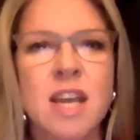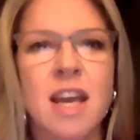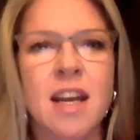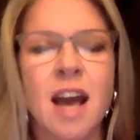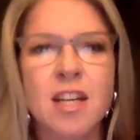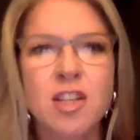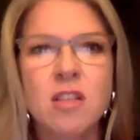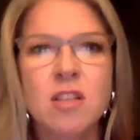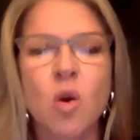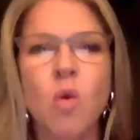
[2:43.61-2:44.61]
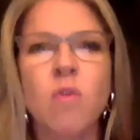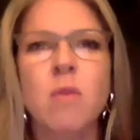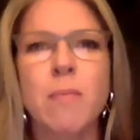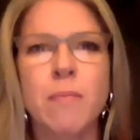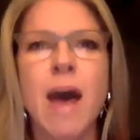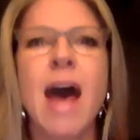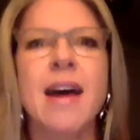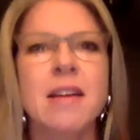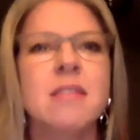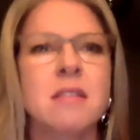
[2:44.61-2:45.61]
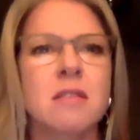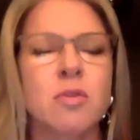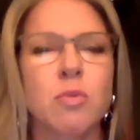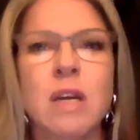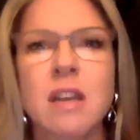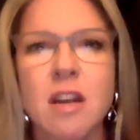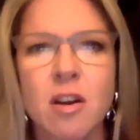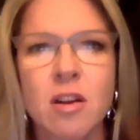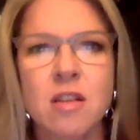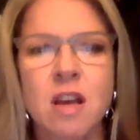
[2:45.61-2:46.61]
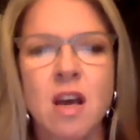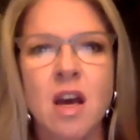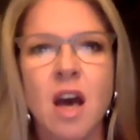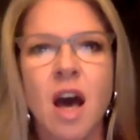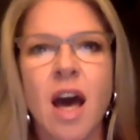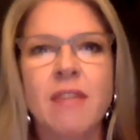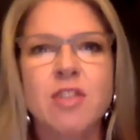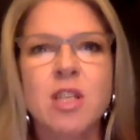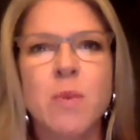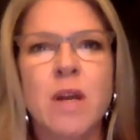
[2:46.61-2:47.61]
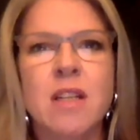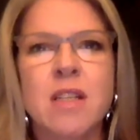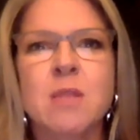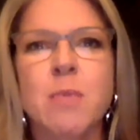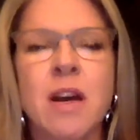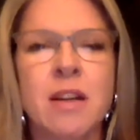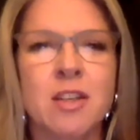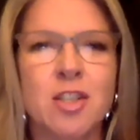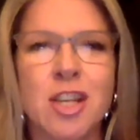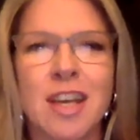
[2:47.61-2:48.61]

And I just, over the past 3 years, I've just been a sponge.